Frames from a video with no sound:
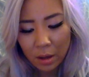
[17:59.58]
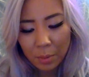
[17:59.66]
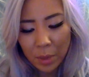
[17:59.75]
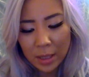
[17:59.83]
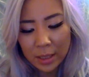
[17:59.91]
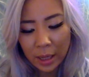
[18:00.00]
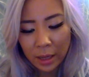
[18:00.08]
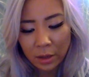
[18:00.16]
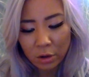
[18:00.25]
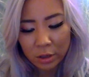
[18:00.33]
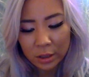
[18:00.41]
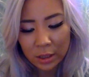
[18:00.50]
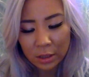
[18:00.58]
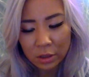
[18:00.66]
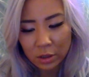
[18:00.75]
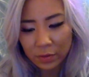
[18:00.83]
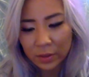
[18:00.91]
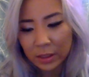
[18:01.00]
Maintain your
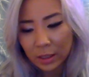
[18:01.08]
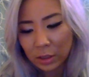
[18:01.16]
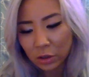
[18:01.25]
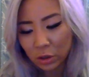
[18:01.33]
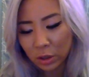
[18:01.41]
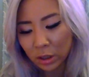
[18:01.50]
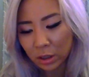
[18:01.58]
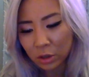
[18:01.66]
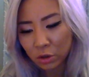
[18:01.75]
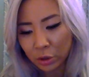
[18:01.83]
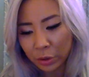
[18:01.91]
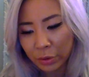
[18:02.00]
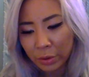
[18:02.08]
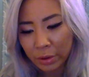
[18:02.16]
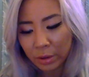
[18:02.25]
center of essential truth.